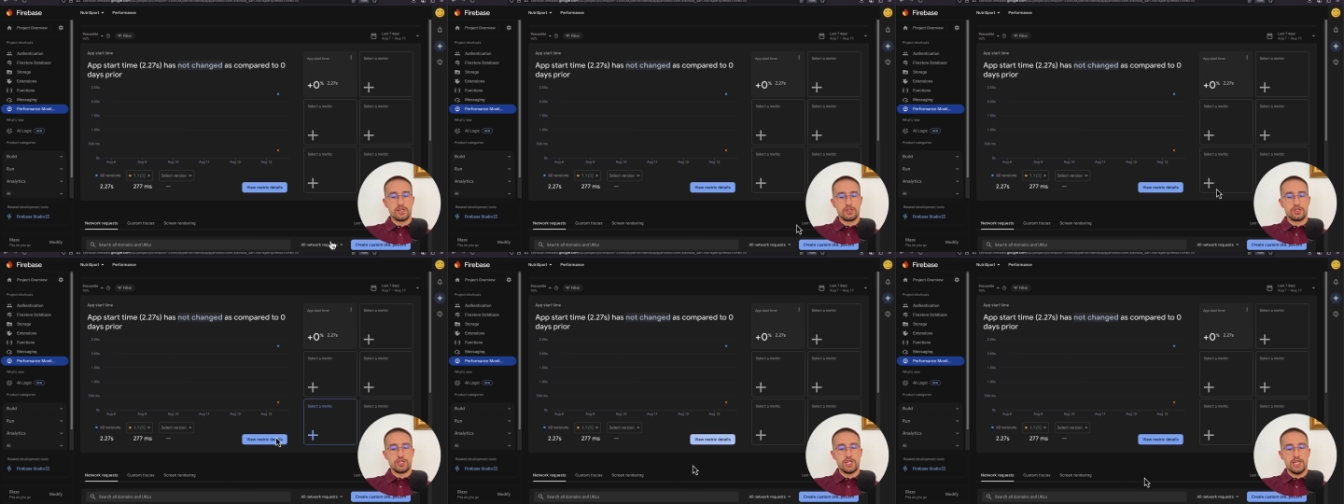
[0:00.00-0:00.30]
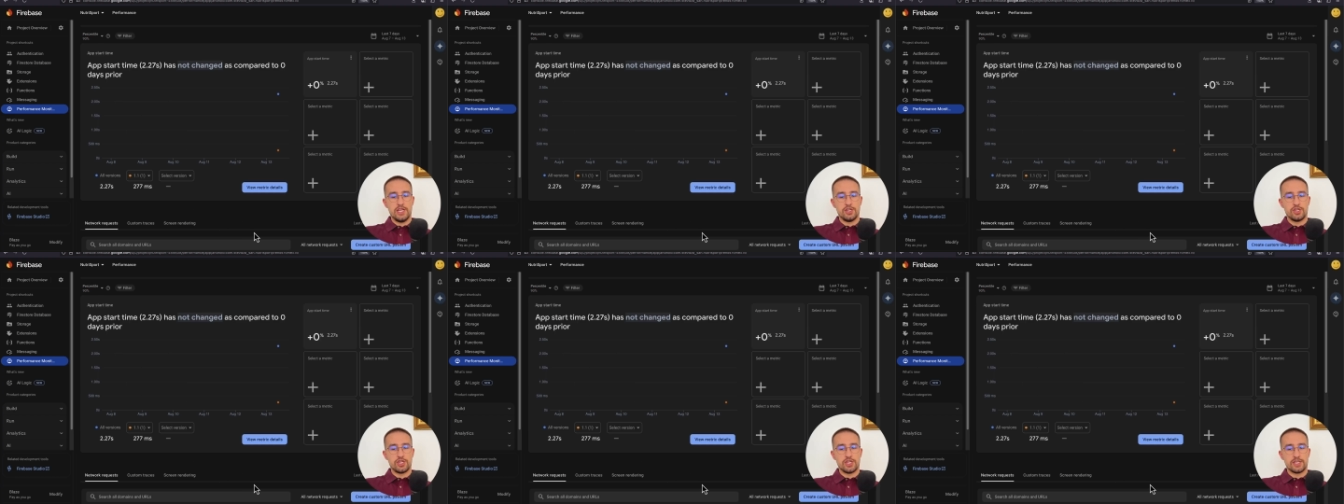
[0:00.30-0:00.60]

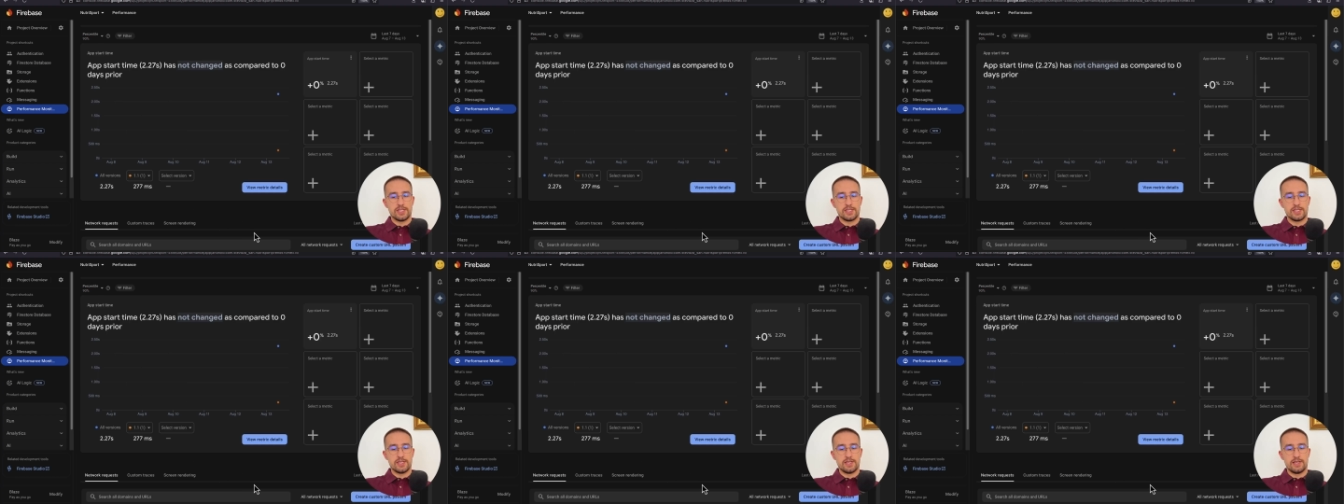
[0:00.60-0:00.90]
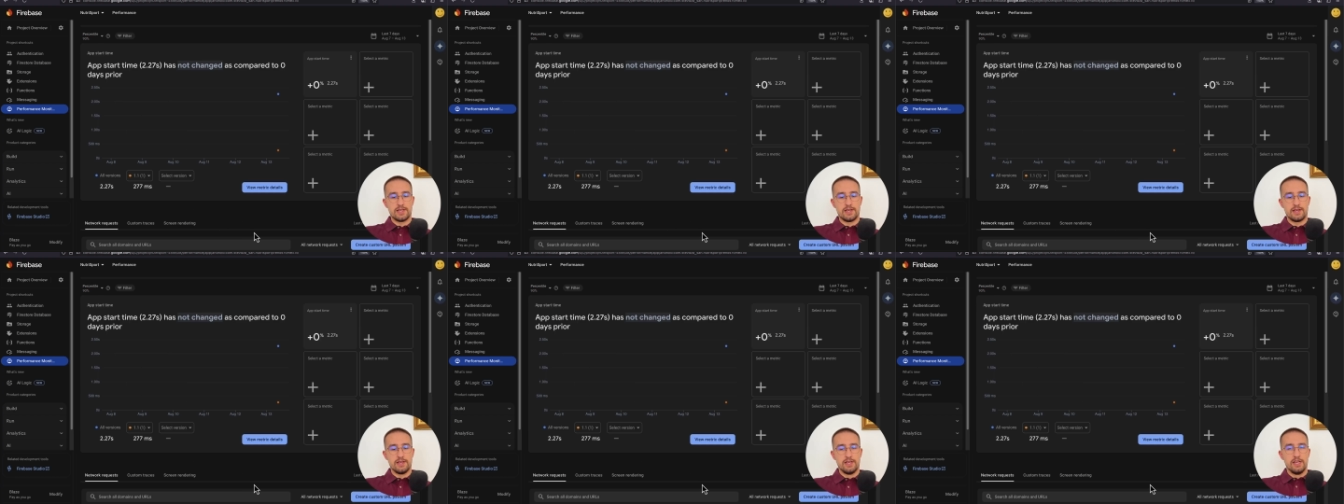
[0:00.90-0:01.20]
changes
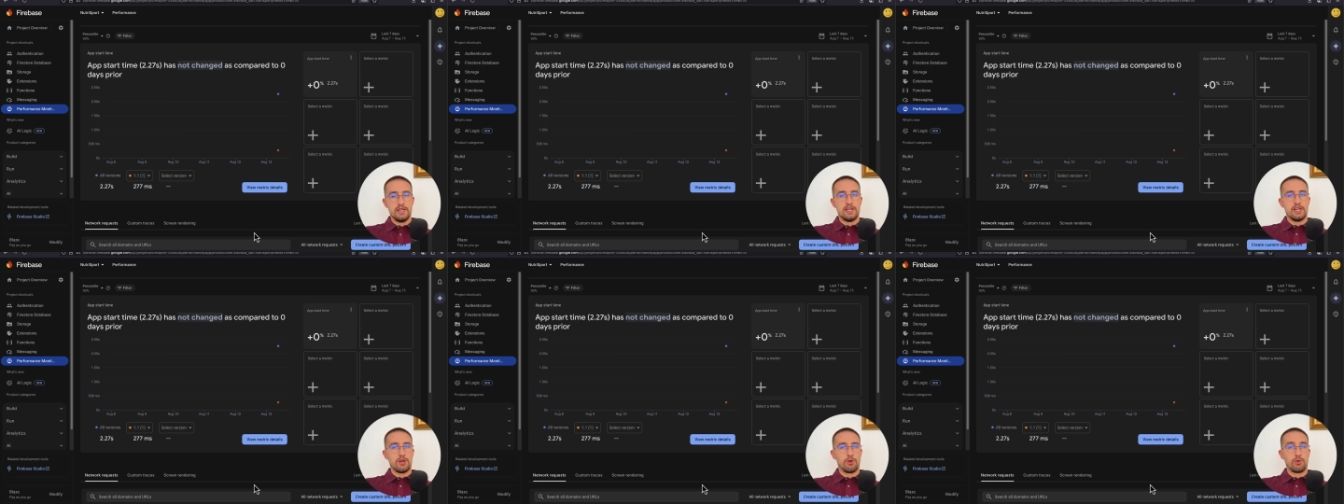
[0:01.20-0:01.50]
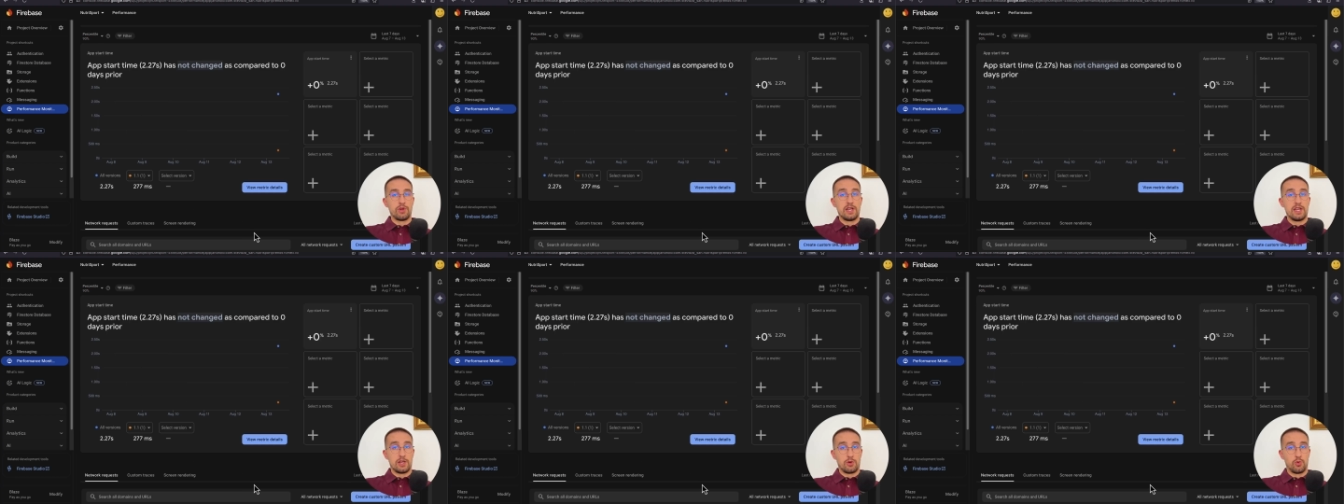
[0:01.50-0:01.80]

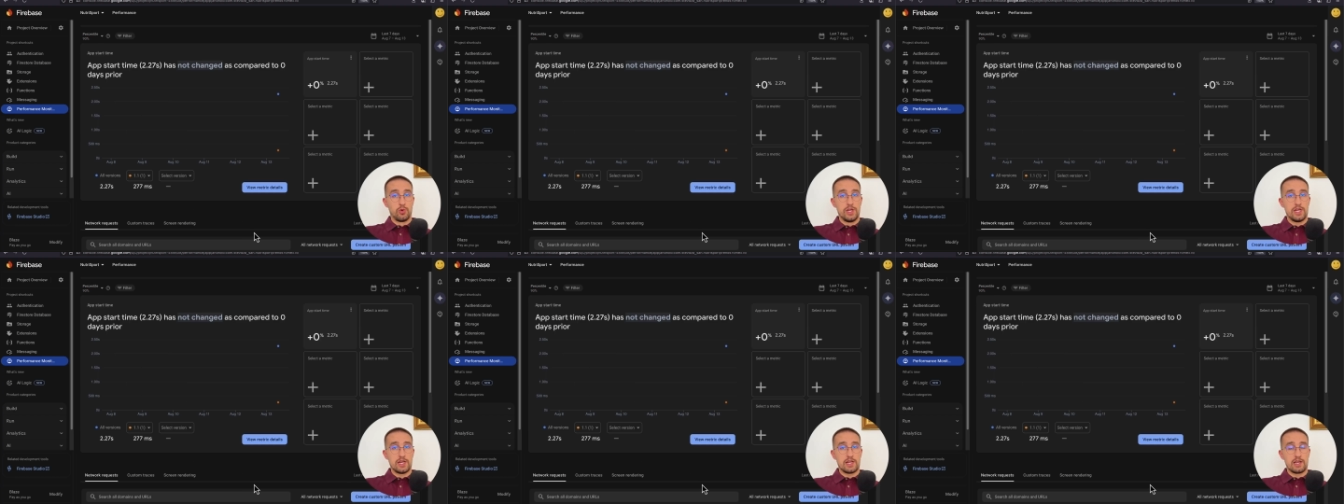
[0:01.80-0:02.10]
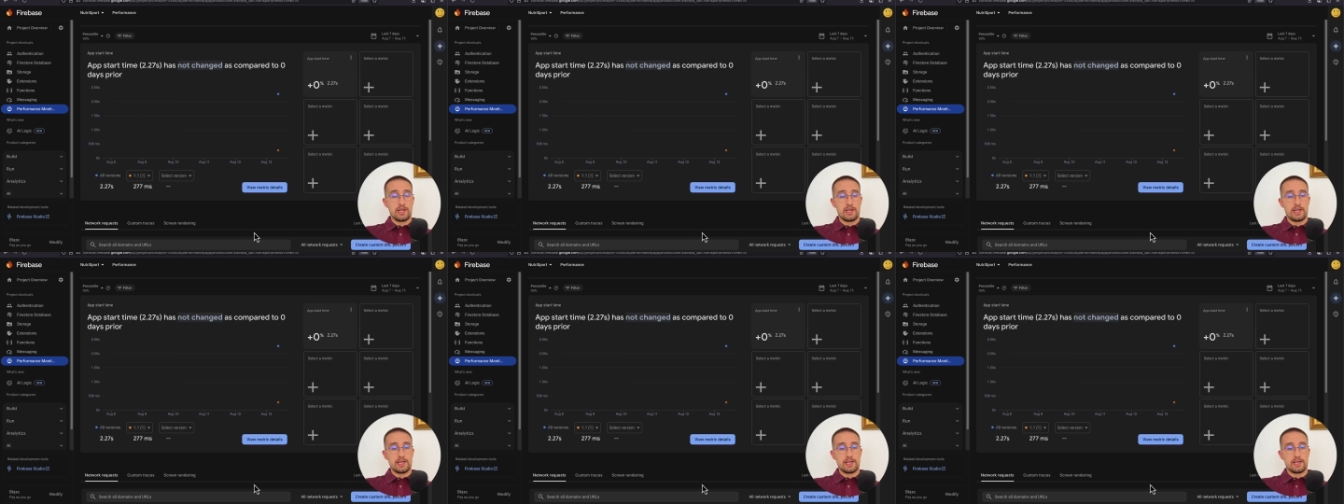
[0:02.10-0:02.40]
really
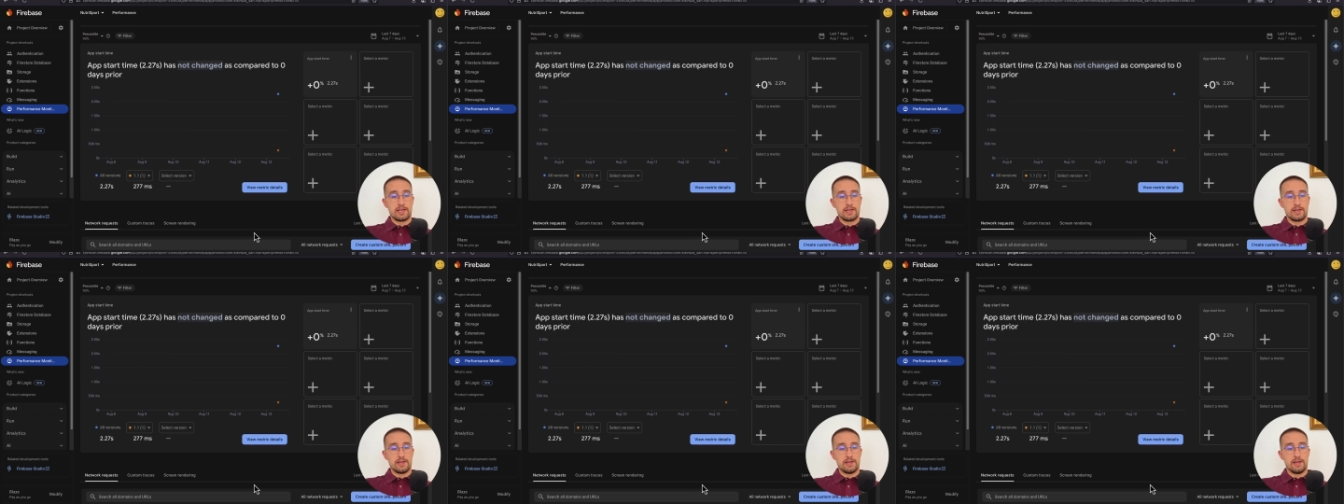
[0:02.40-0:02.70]
quickly like